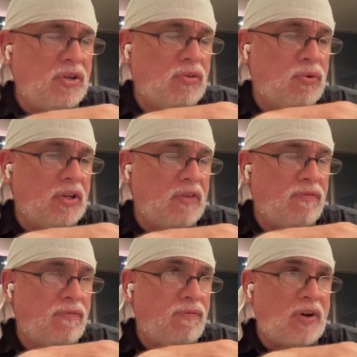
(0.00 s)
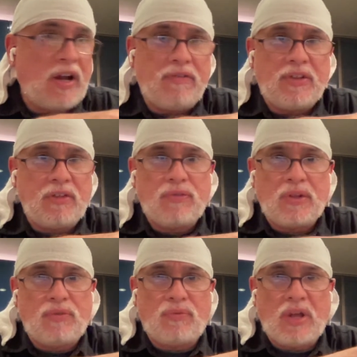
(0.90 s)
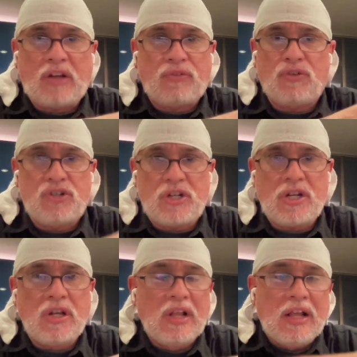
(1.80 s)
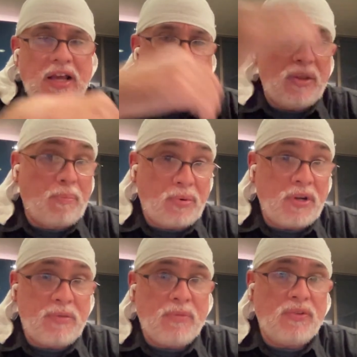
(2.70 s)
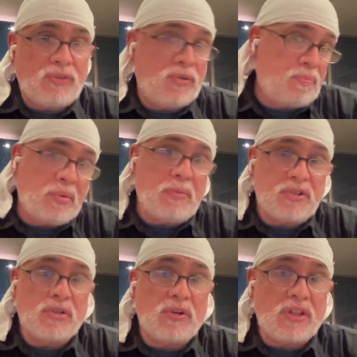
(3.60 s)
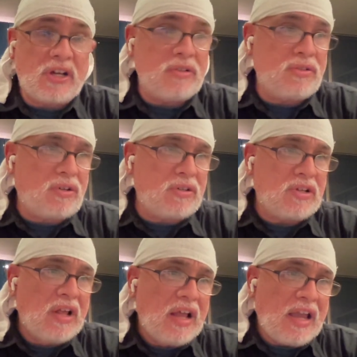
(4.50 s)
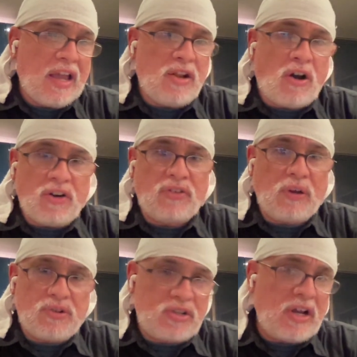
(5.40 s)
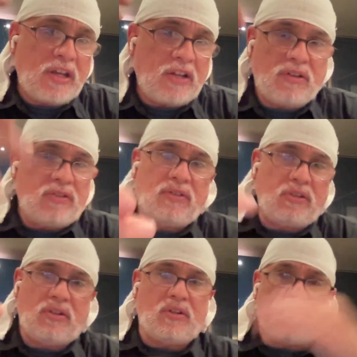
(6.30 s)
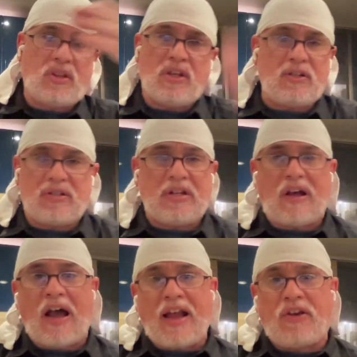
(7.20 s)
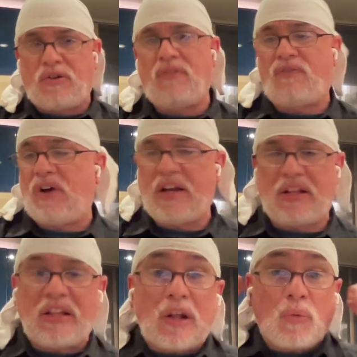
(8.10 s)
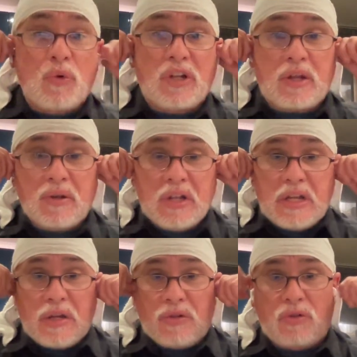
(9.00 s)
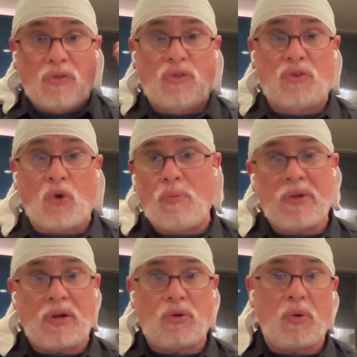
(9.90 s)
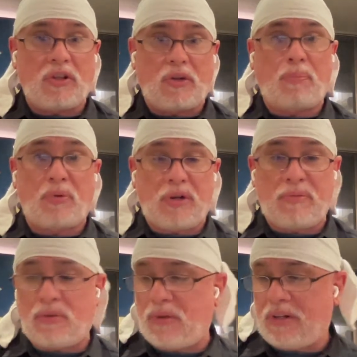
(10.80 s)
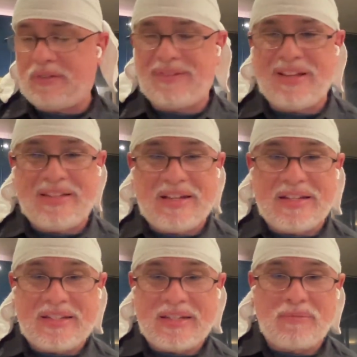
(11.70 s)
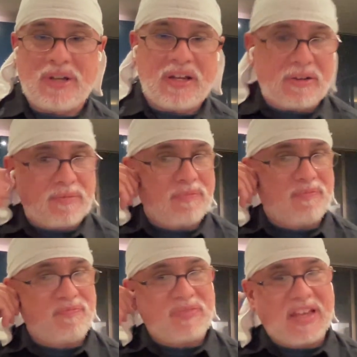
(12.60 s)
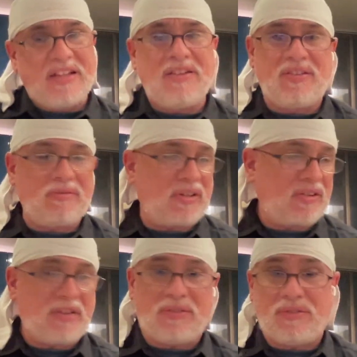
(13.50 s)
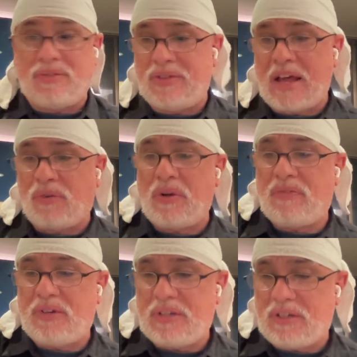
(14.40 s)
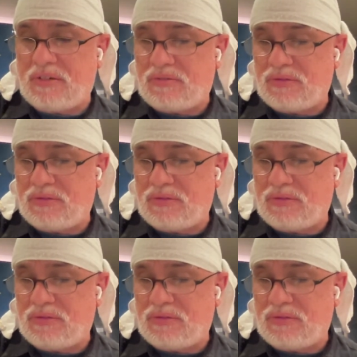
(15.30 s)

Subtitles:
to 25, I think it's X or G. And the premium is pretty much $30,000. And honestly, I was checking the things, and I couldn't find anything that really sold me on going to the premium. It didn't seem like that great of a deal.